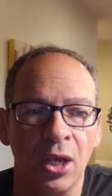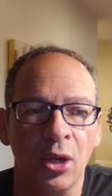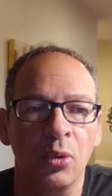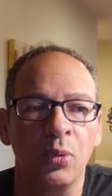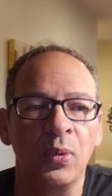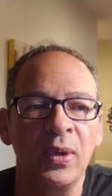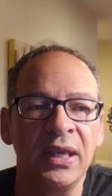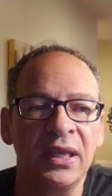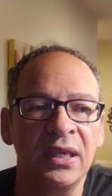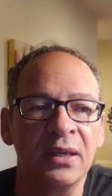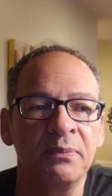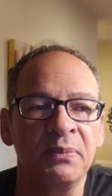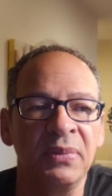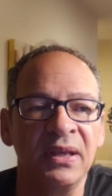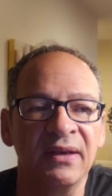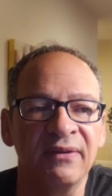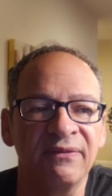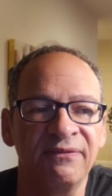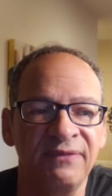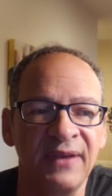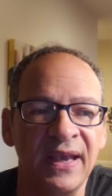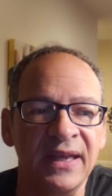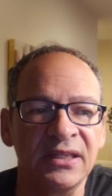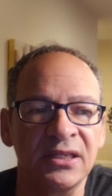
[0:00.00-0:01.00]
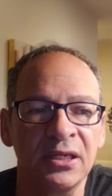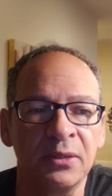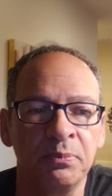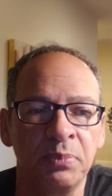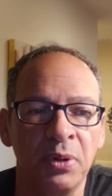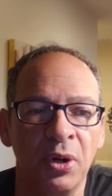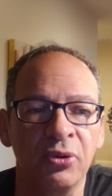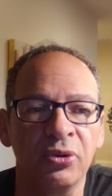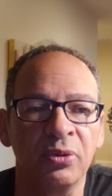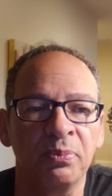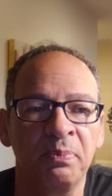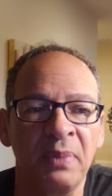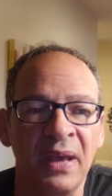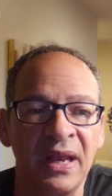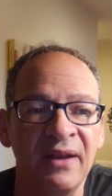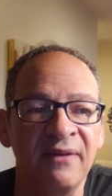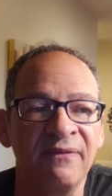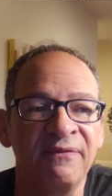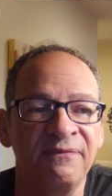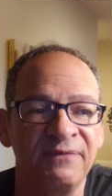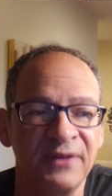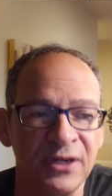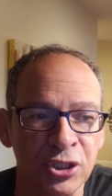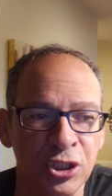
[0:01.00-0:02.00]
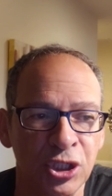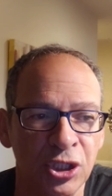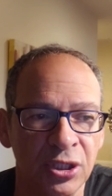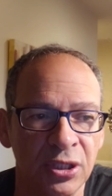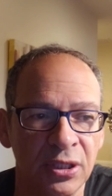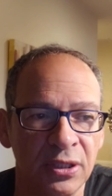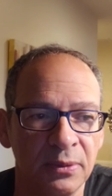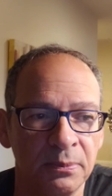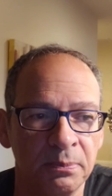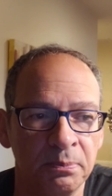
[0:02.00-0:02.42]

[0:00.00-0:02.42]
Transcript: we can be affected both beneficially